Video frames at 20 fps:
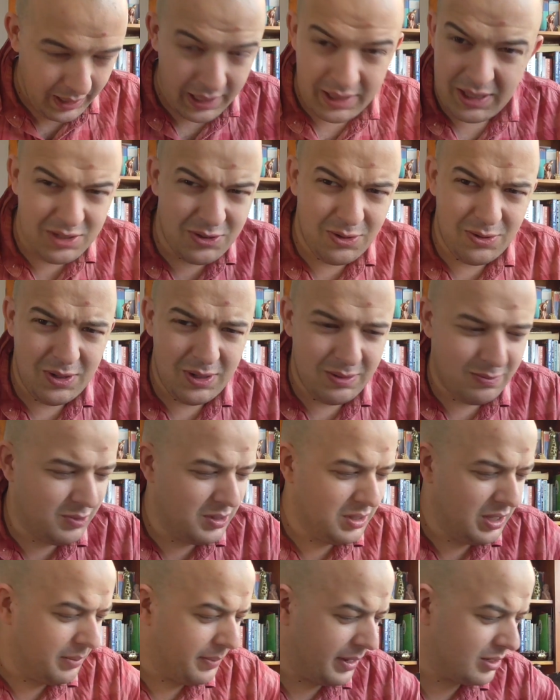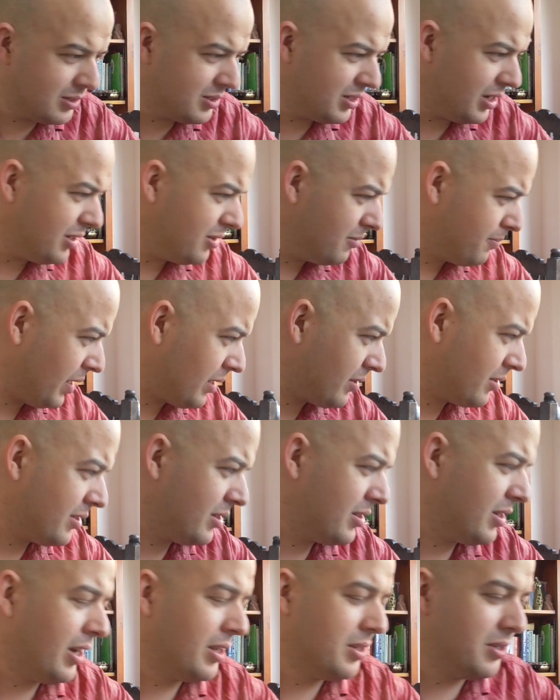And that's all I'm willing about to say about
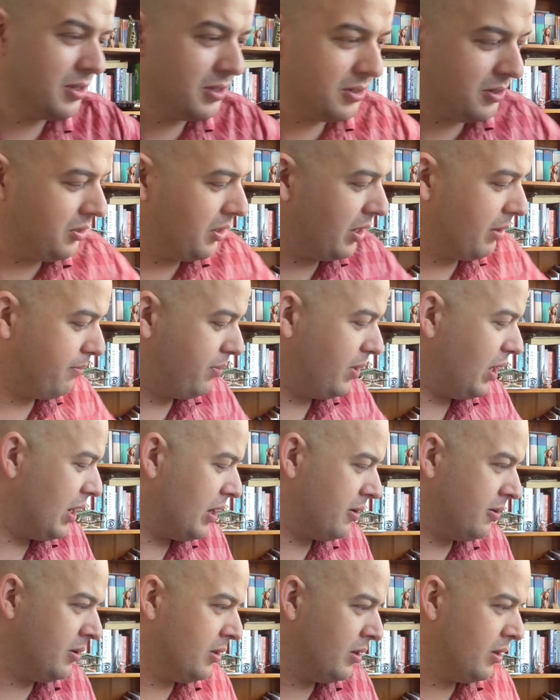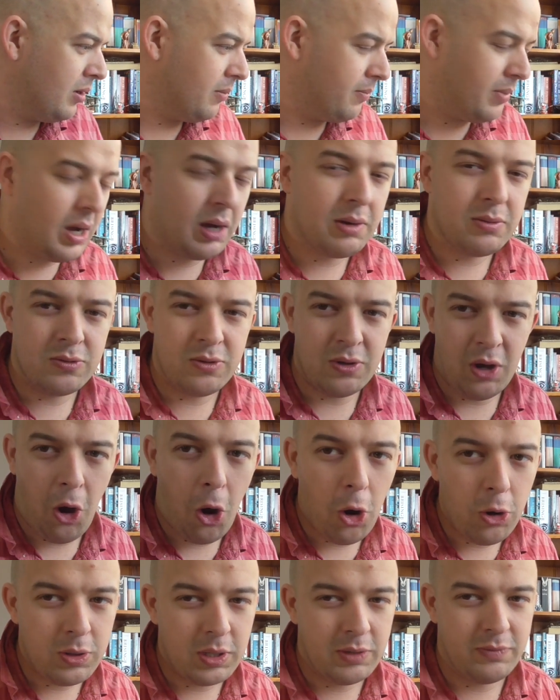Catan. You can play it, but I would
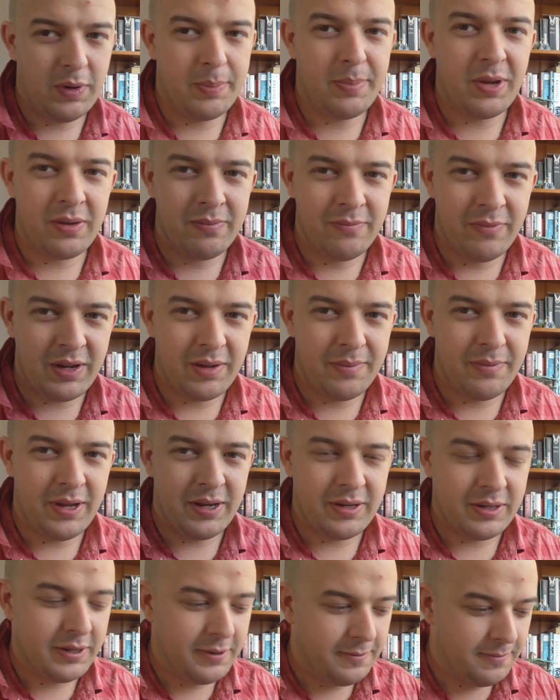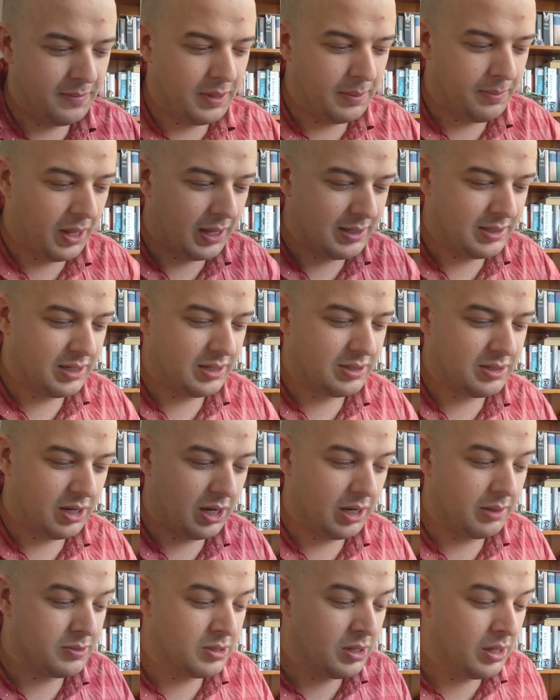only recommend you play it 6
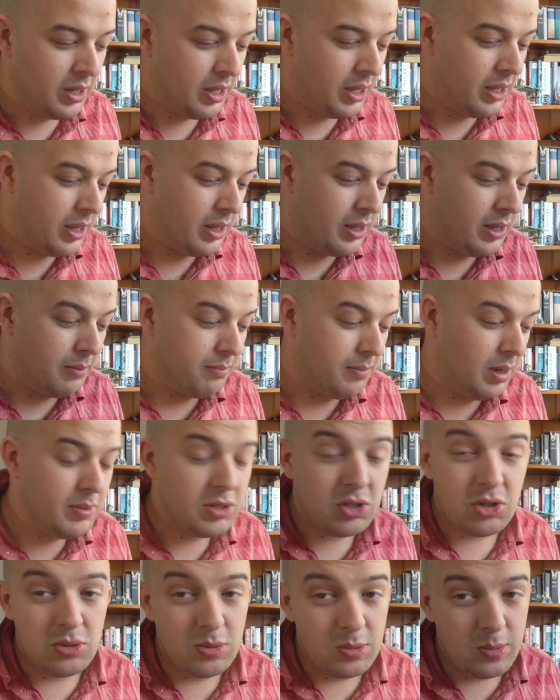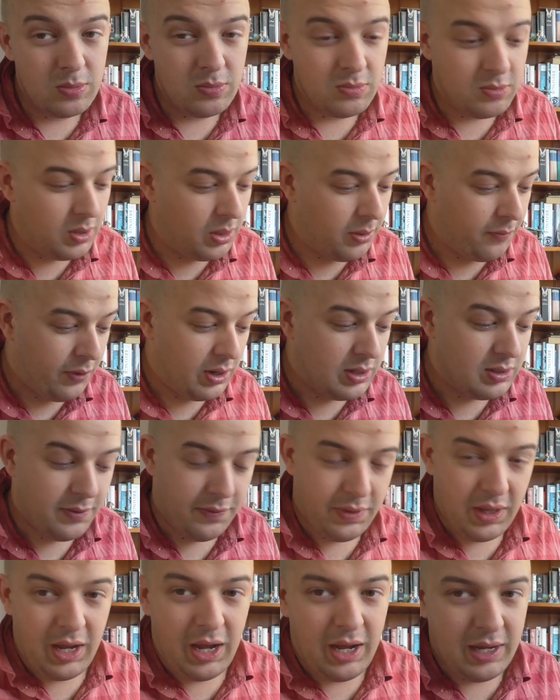times. Maybe 2 with your friends
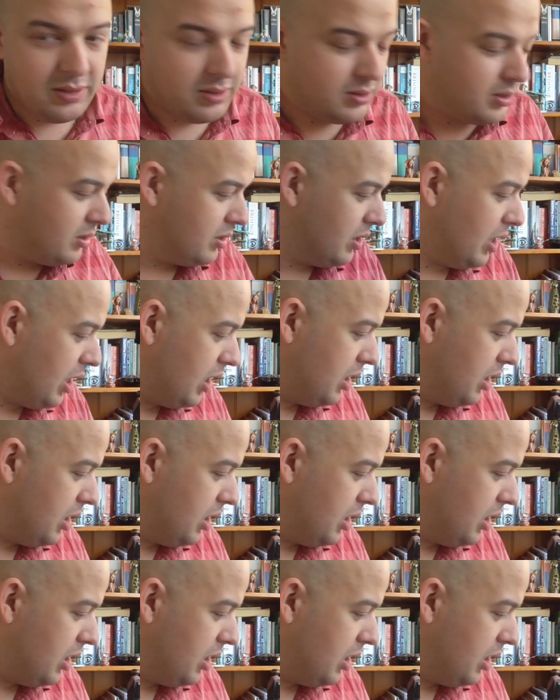if they ask.